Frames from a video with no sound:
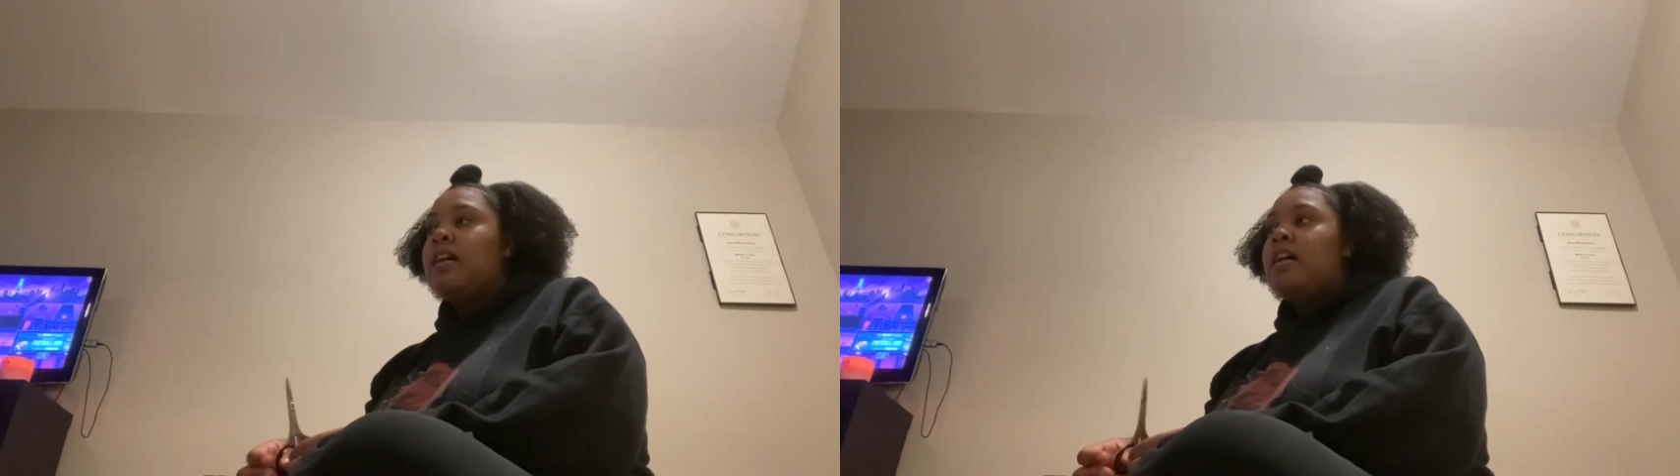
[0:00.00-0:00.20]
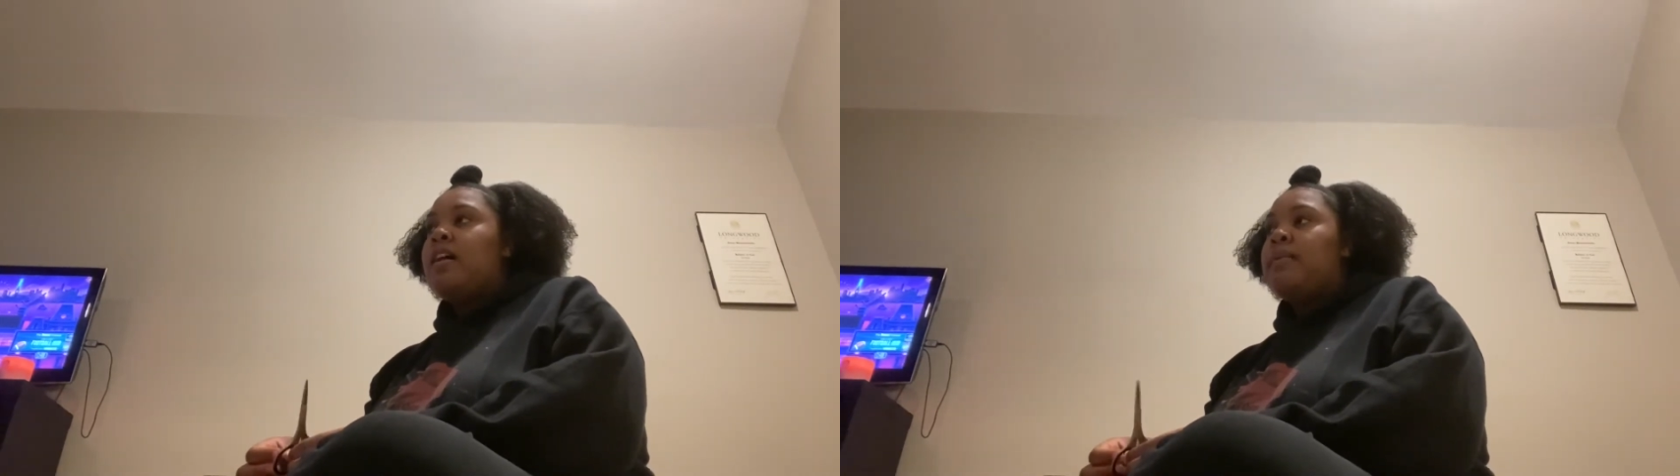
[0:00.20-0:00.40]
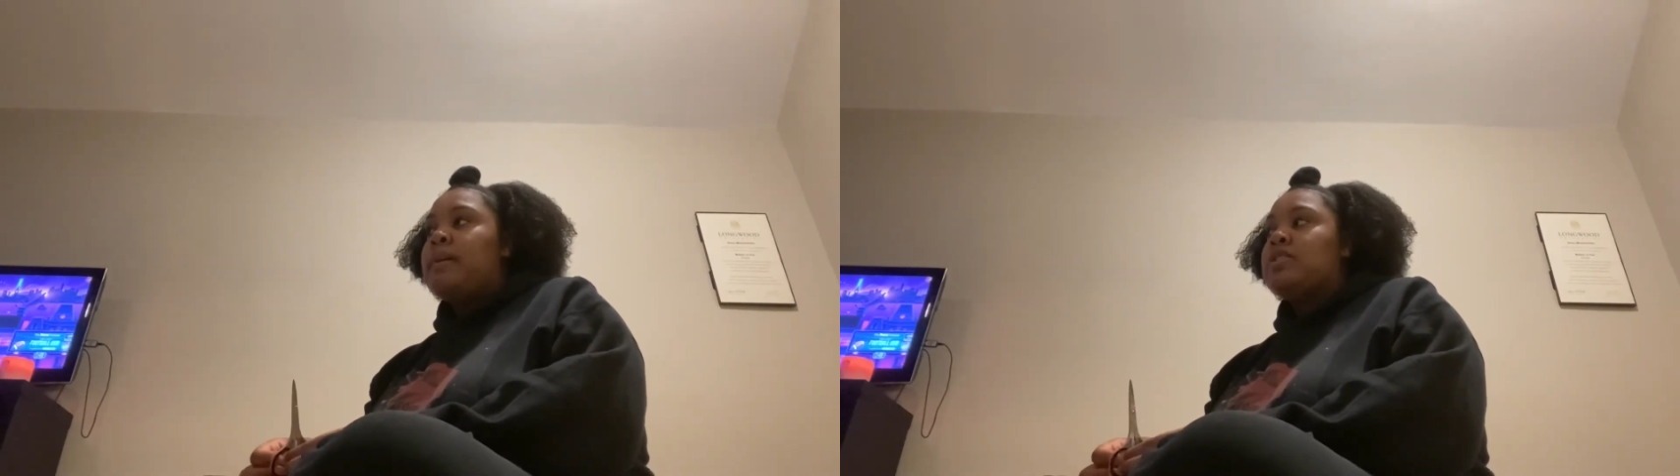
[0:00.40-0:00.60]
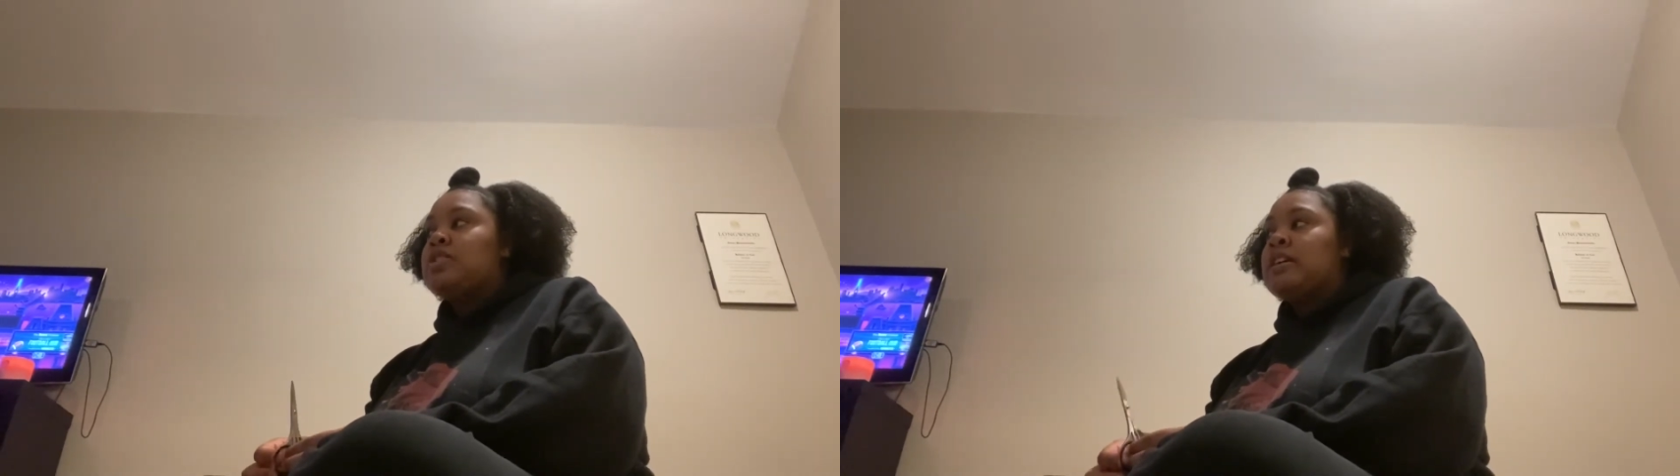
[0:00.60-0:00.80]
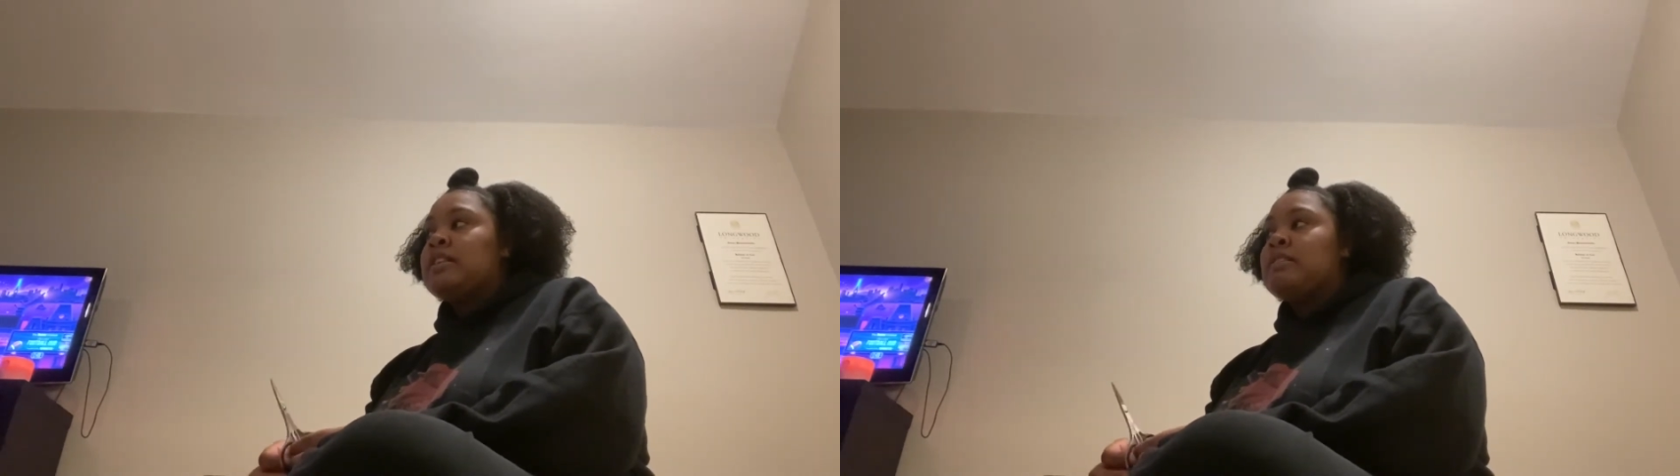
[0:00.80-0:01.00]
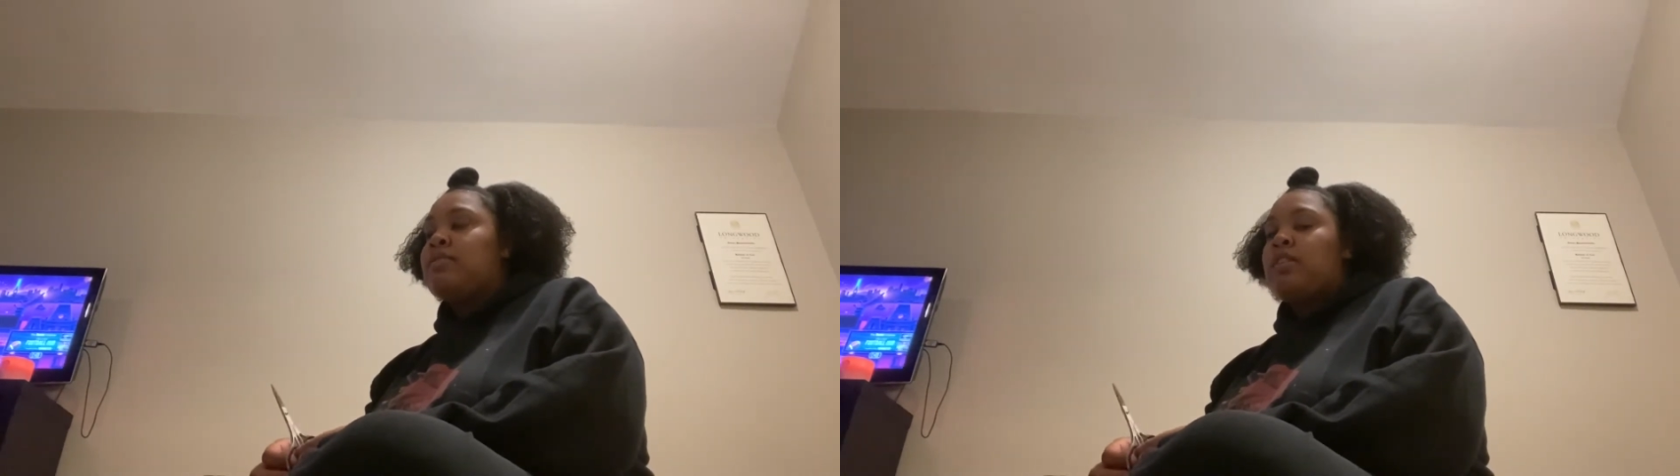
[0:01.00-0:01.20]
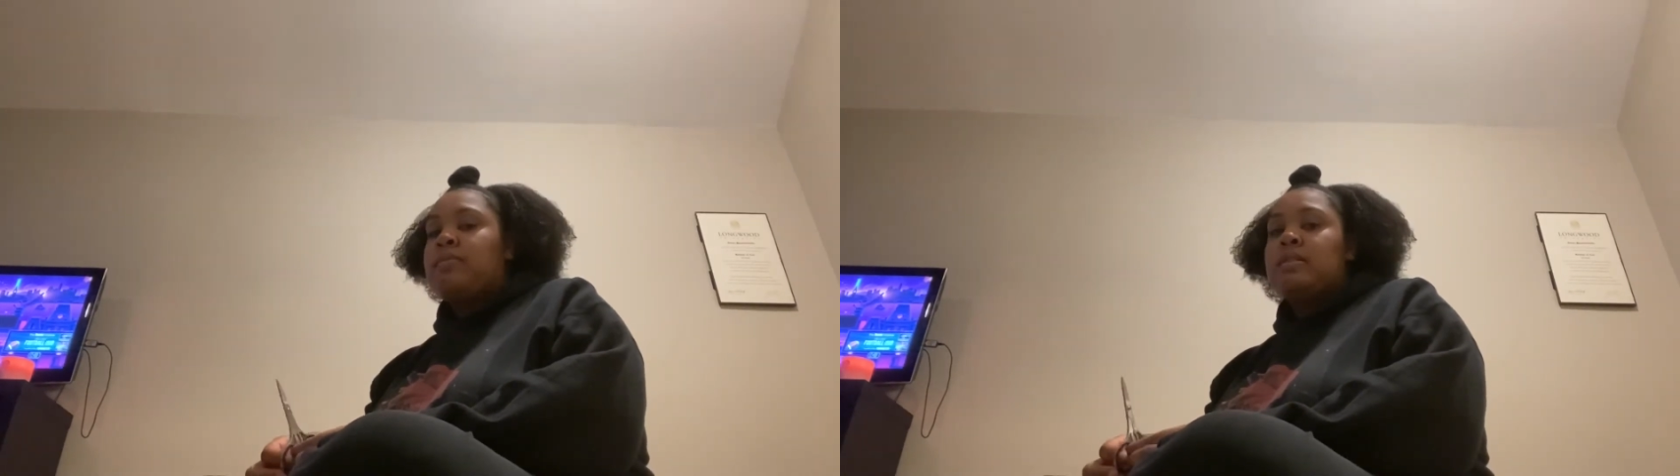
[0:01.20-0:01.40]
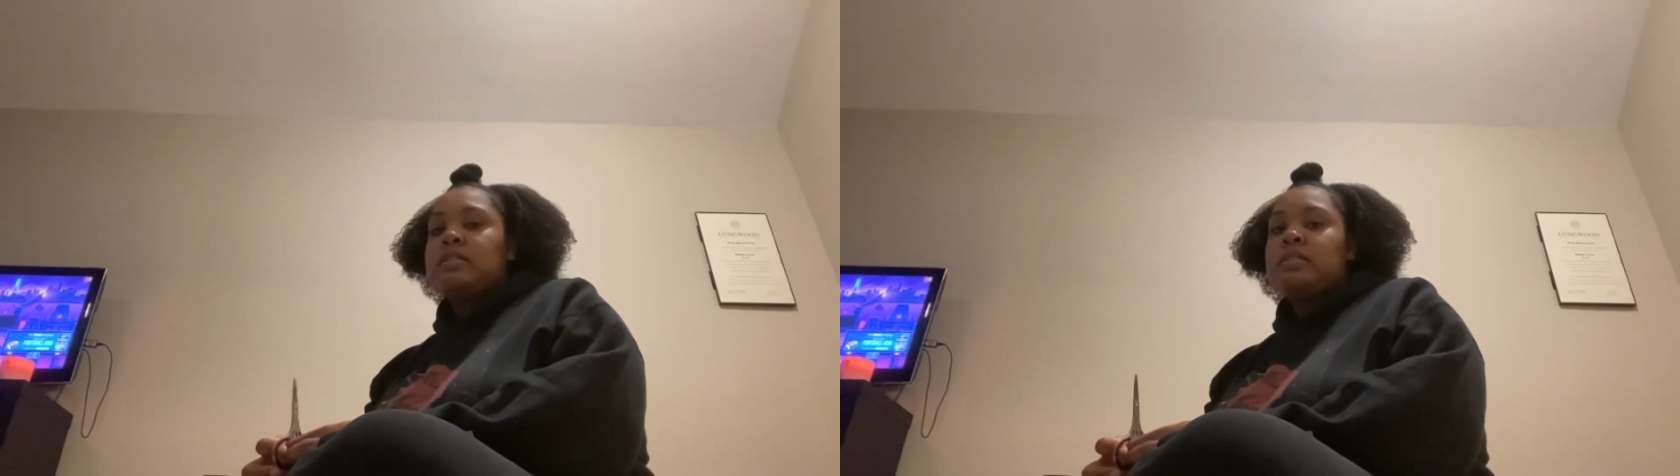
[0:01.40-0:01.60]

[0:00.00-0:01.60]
and transform this